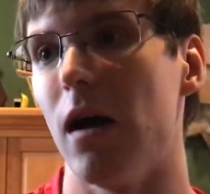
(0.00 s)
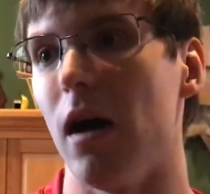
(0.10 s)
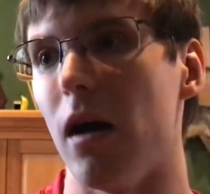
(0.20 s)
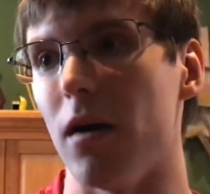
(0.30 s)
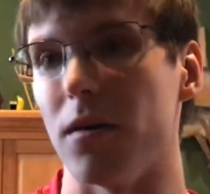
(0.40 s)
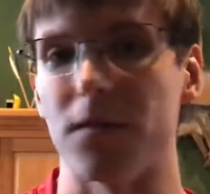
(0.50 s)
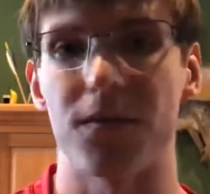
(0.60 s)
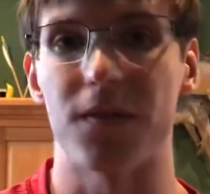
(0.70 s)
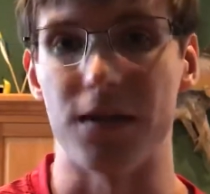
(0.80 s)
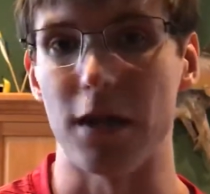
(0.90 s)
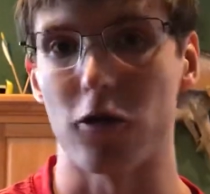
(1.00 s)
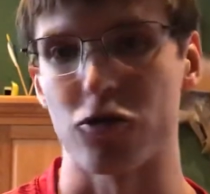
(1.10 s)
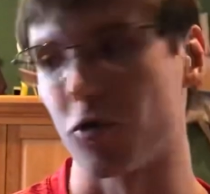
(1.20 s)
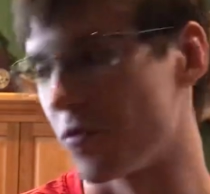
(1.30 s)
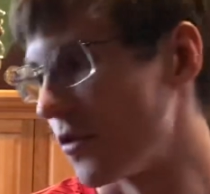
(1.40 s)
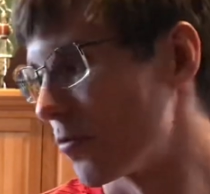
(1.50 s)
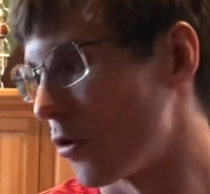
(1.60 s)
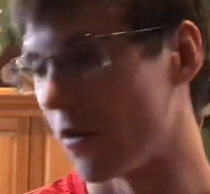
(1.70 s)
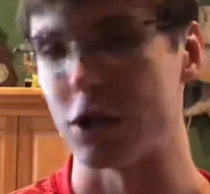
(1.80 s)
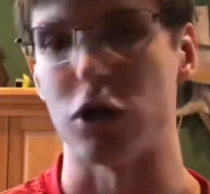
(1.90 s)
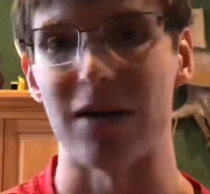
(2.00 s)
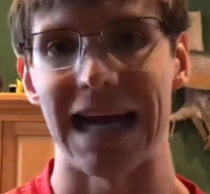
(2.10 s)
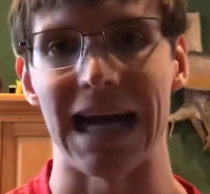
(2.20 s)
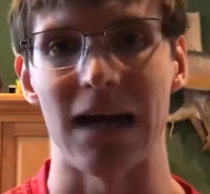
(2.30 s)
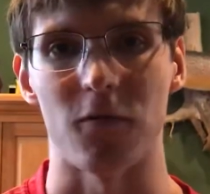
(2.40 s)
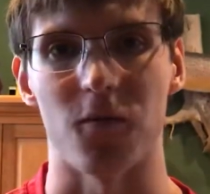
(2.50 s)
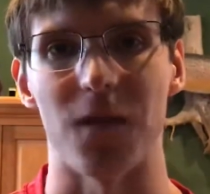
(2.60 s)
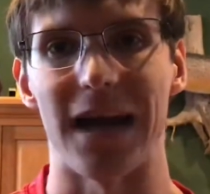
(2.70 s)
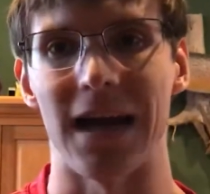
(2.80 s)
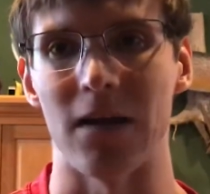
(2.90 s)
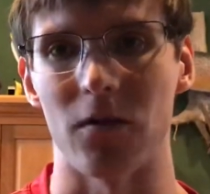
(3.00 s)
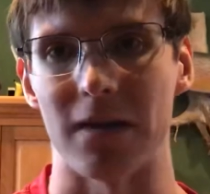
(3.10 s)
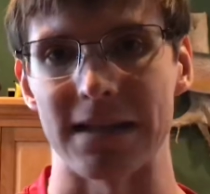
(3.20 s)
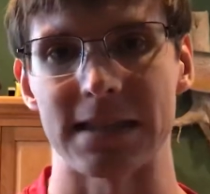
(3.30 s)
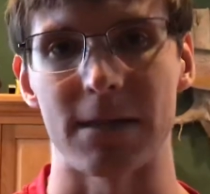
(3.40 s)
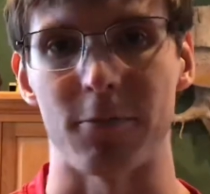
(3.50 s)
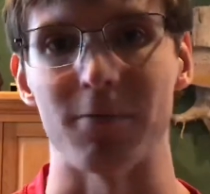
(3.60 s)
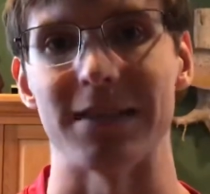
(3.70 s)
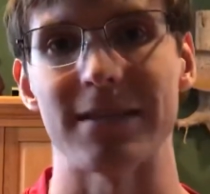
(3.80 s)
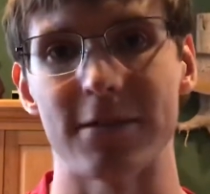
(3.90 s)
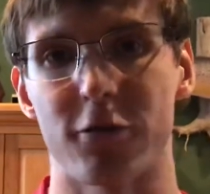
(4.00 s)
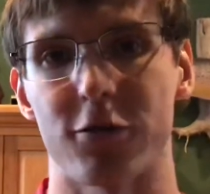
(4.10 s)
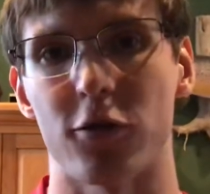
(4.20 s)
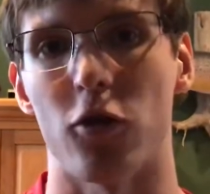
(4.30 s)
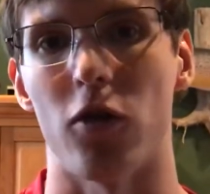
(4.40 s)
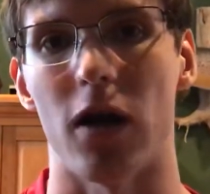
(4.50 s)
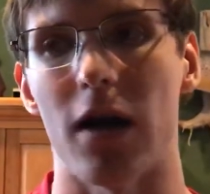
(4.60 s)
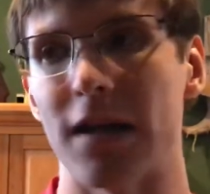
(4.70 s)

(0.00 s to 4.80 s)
the other jerseys probably don't have that like type of material